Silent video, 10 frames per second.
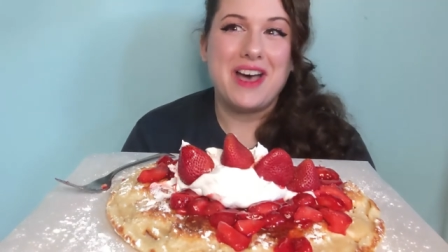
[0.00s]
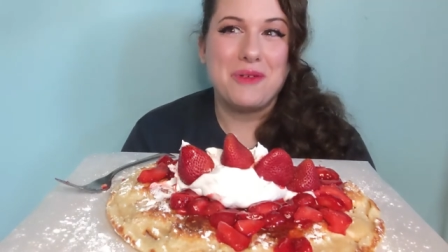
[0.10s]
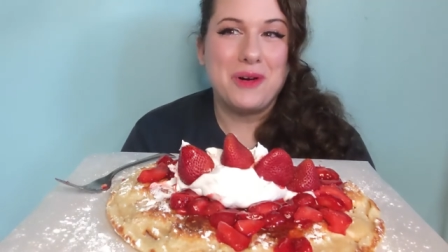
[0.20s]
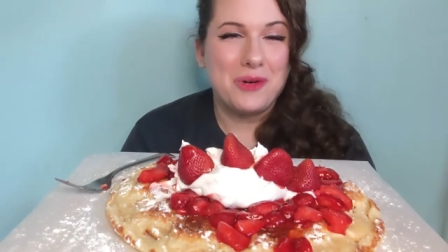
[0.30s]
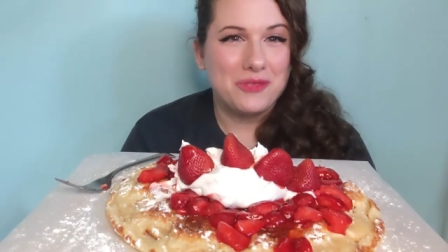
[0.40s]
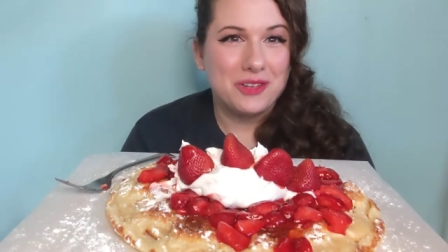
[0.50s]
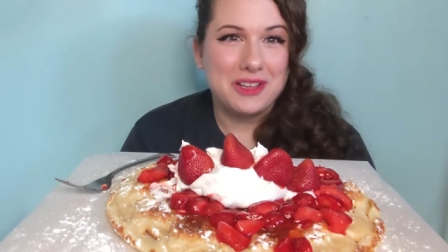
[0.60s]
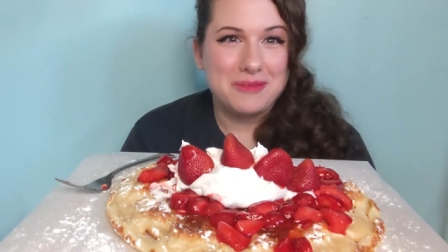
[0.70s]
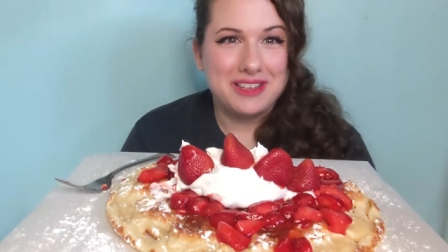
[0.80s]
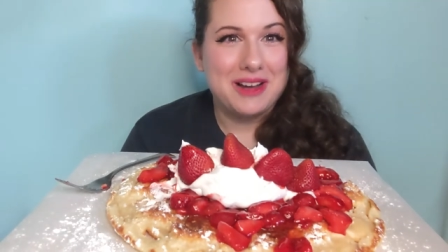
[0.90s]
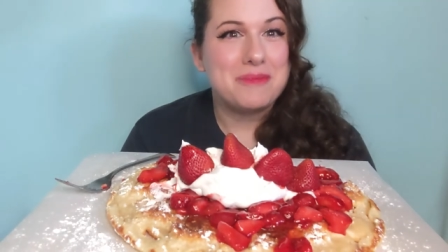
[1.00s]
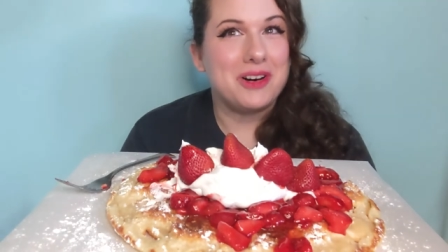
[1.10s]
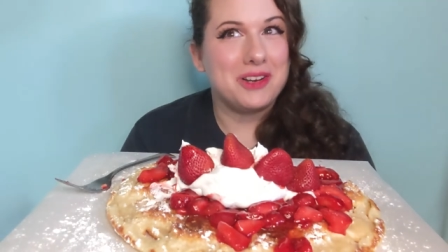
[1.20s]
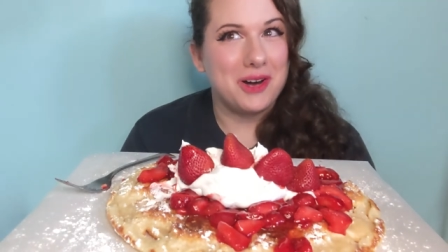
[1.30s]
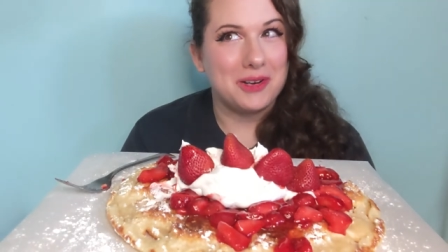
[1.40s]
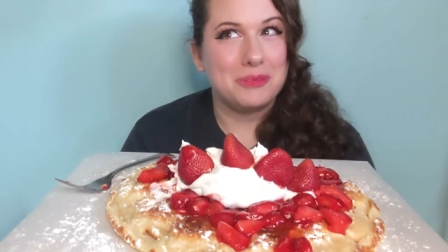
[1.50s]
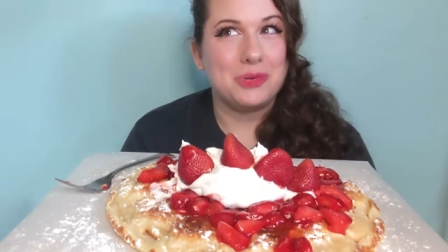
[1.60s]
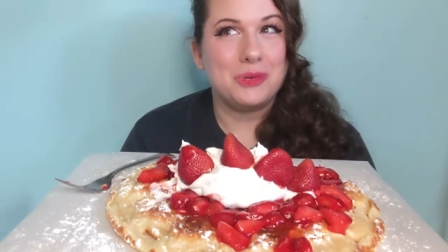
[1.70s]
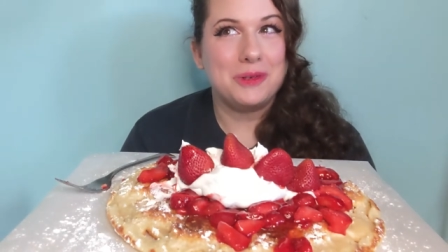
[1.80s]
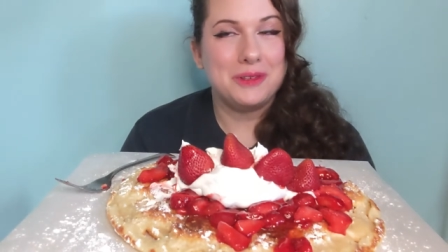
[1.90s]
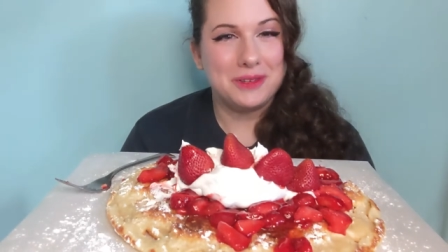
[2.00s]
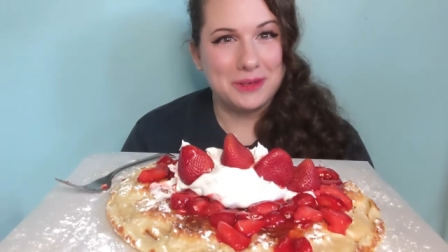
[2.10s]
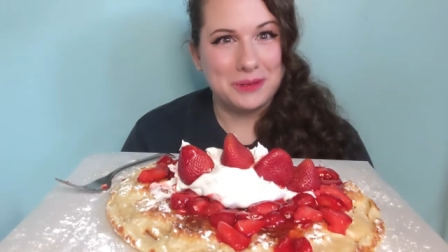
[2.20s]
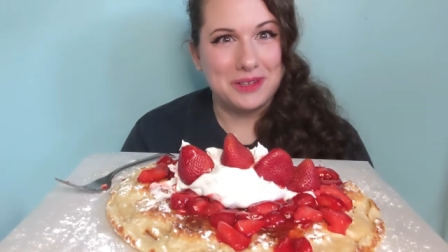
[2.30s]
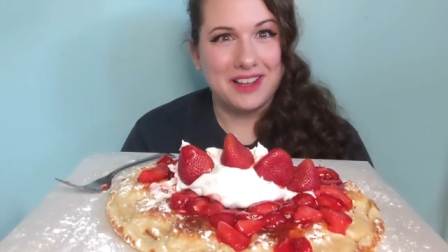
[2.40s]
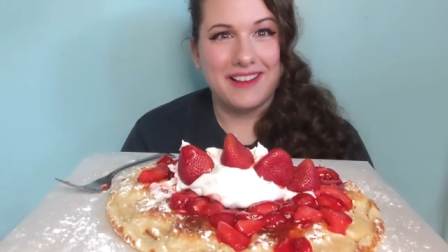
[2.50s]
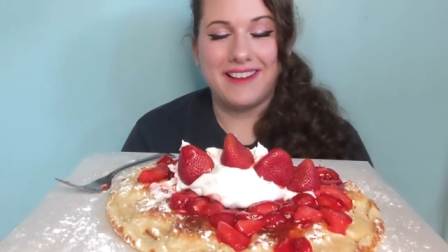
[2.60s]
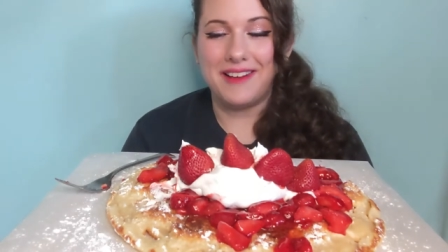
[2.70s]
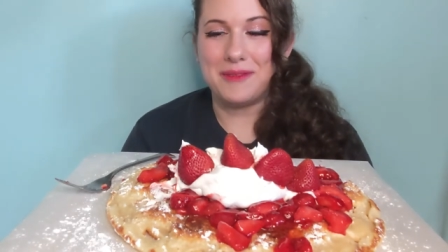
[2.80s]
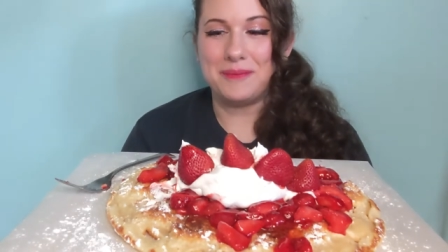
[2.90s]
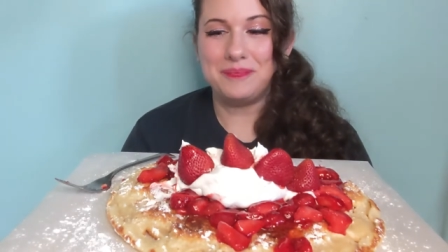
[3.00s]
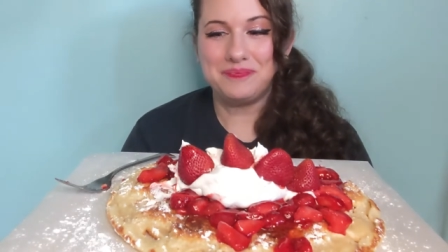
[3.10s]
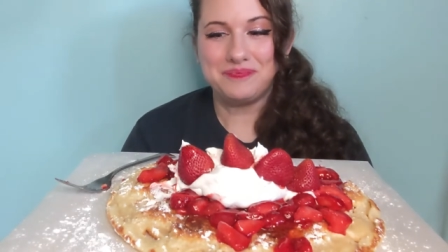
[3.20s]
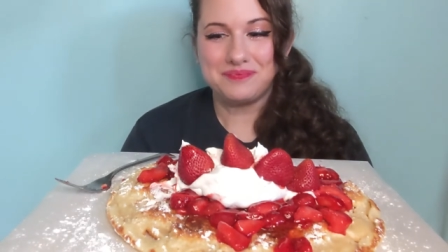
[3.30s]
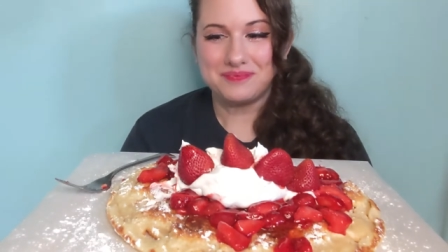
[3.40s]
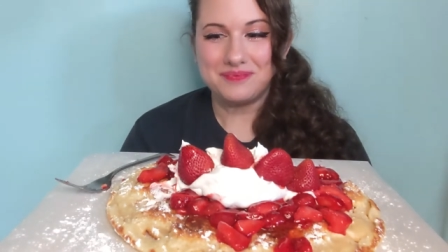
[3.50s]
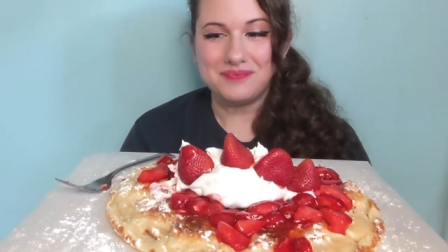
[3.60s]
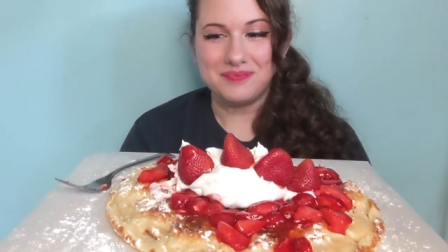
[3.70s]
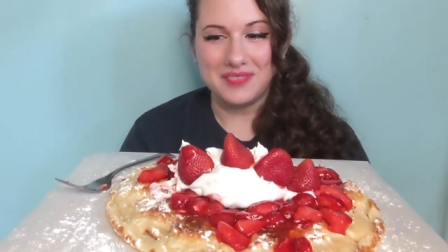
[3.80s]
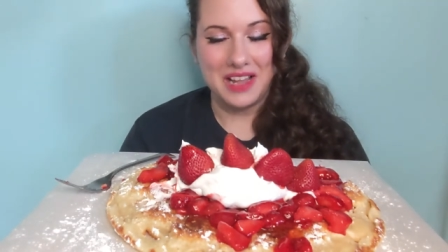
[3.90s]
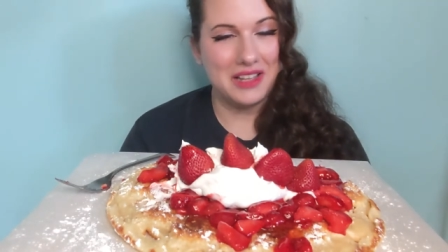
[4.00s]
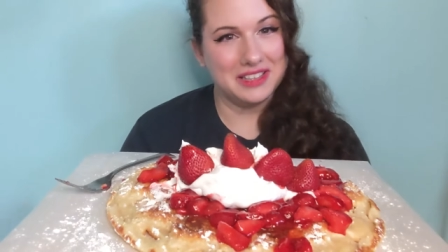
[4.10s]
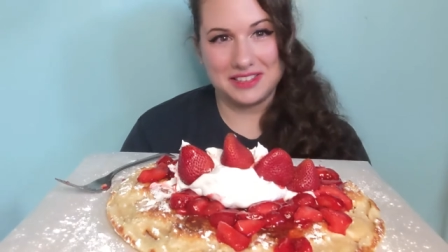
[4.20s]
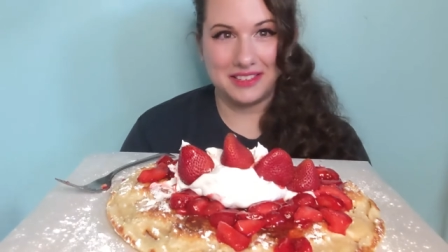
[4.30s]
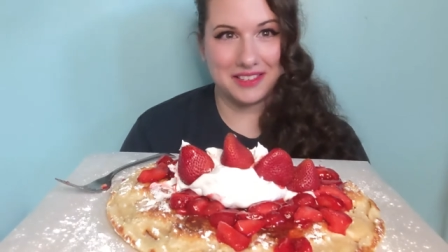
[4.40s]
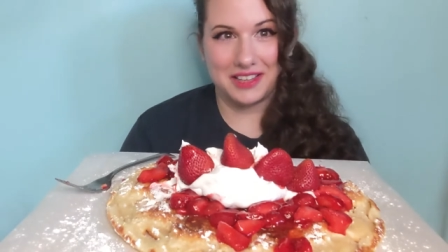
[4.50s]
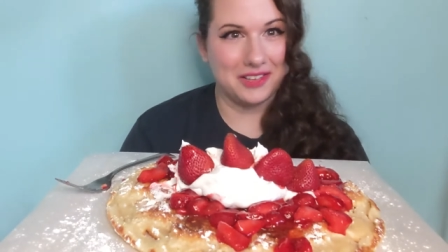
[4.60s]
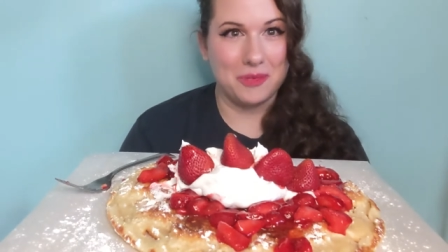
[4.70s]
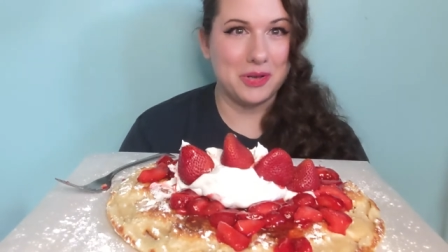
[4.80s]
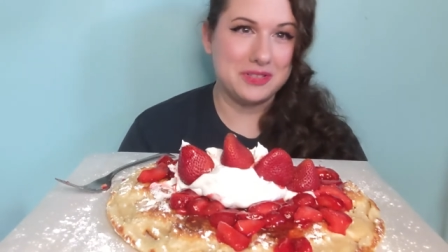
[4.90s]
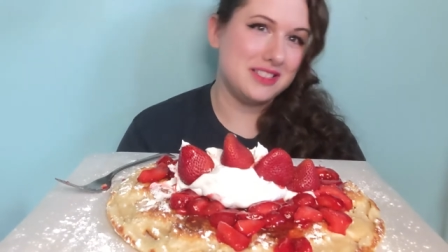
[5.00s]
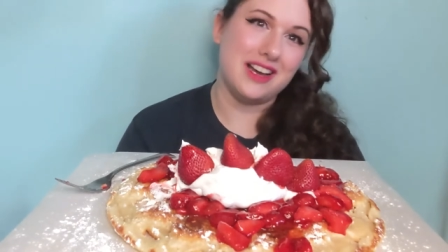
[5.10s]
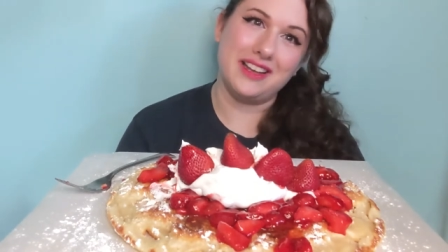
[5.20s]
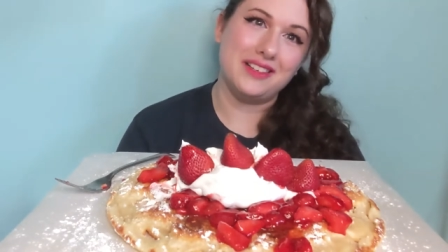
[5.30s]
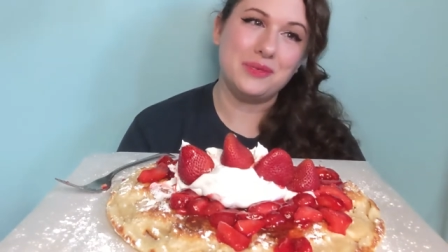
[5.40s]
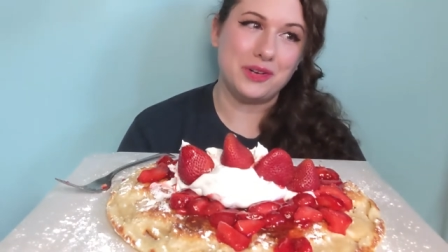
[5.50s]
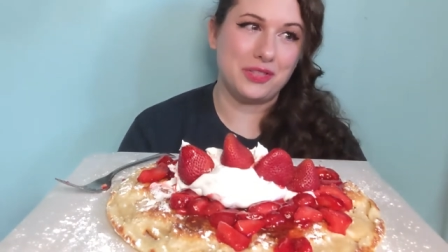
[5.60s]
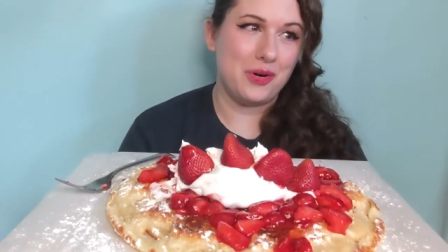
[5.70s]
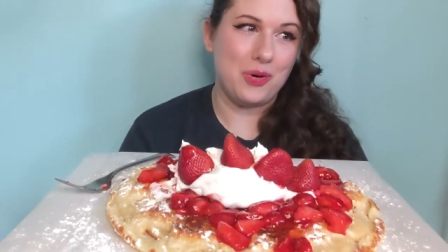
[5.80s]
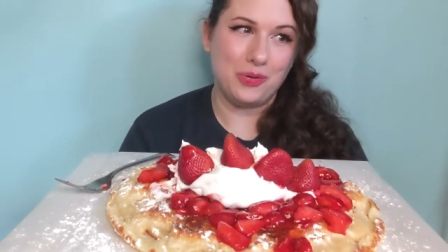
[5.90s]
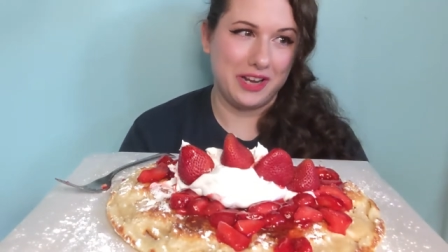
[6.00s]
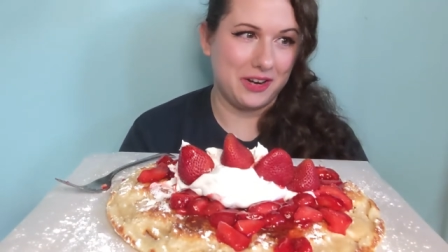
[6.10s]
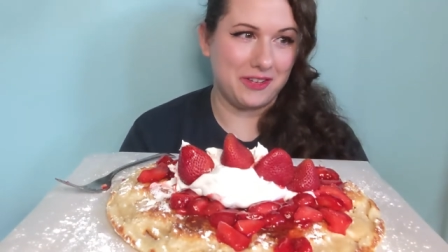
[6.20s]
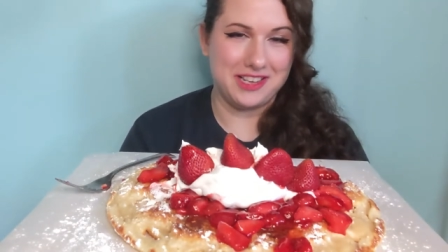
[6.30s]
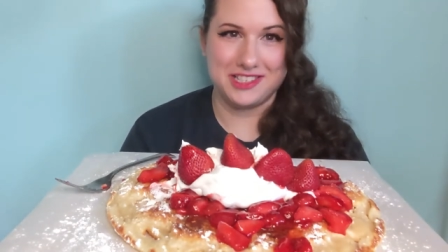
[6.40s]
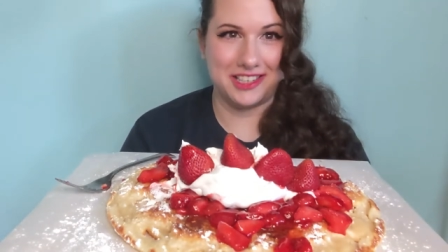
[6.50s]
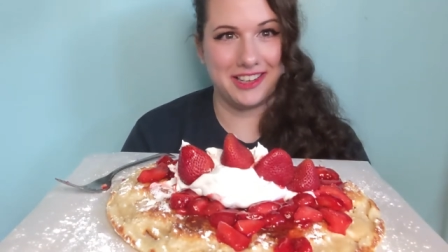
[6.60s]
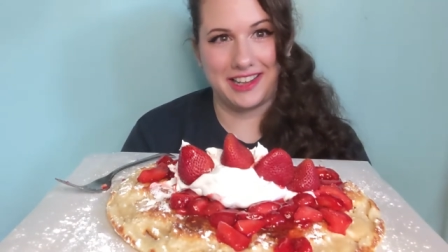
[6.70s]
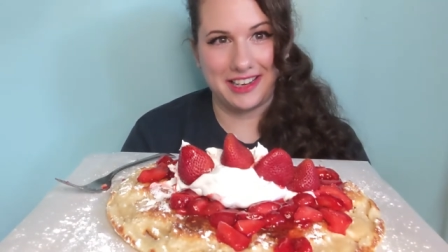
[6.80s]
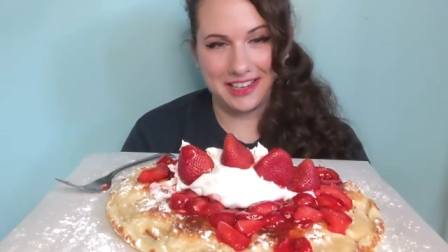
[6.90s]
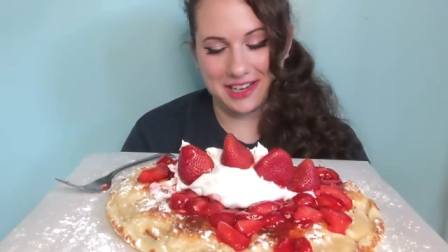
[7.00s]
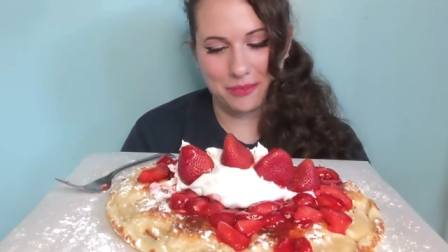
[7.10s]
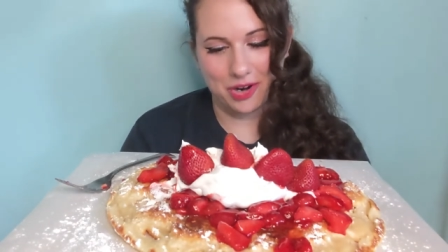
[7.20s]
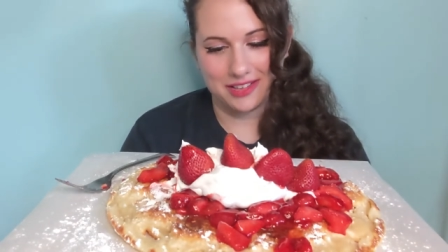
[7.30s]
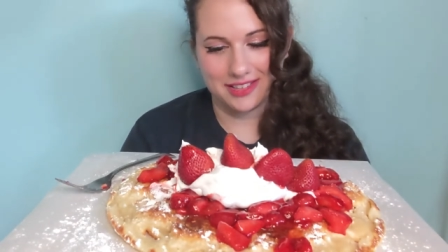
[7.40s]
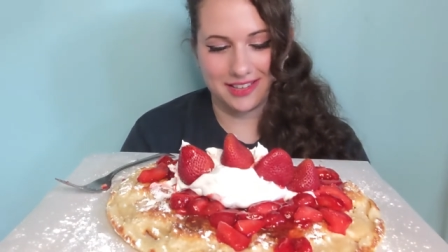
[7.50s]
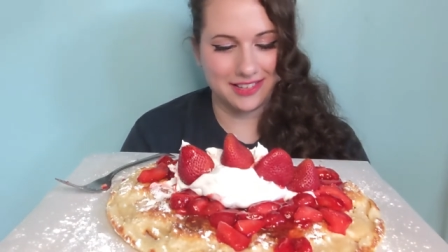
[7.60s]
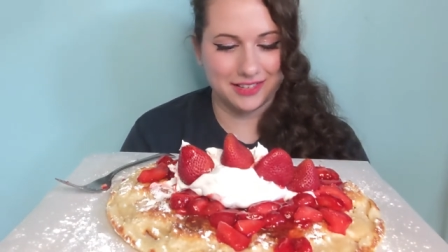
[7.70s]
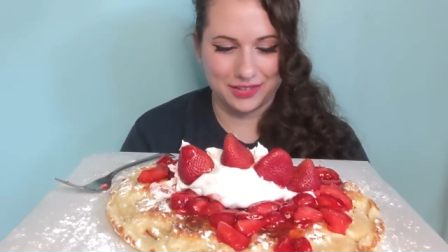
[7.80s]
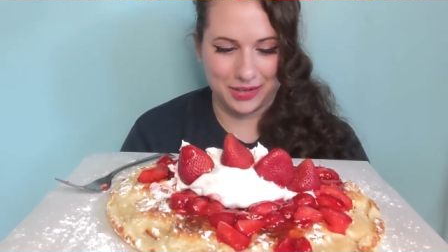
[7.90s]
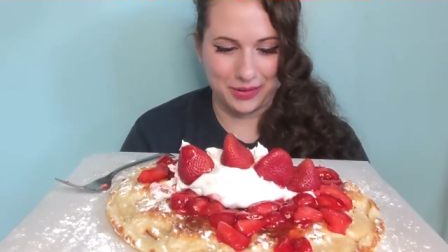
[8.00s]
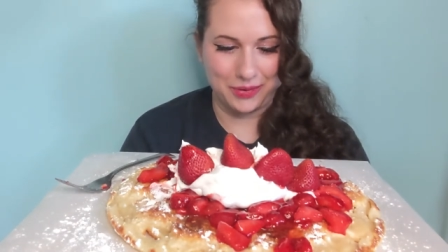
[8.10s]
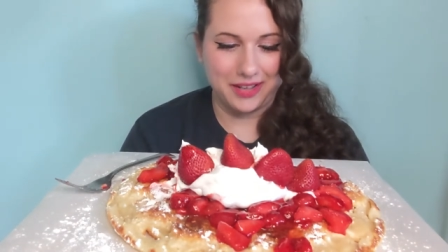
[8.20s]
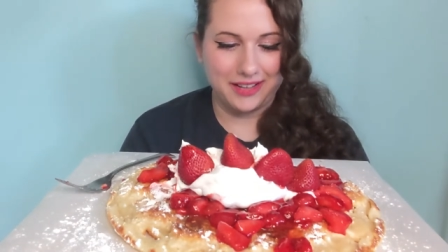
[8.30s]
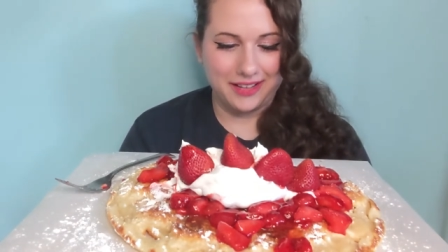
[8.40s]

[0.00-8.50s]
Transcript: that will hopefully be up on Audible soon. Um, it's it's almost done with the whole narration and editing process. So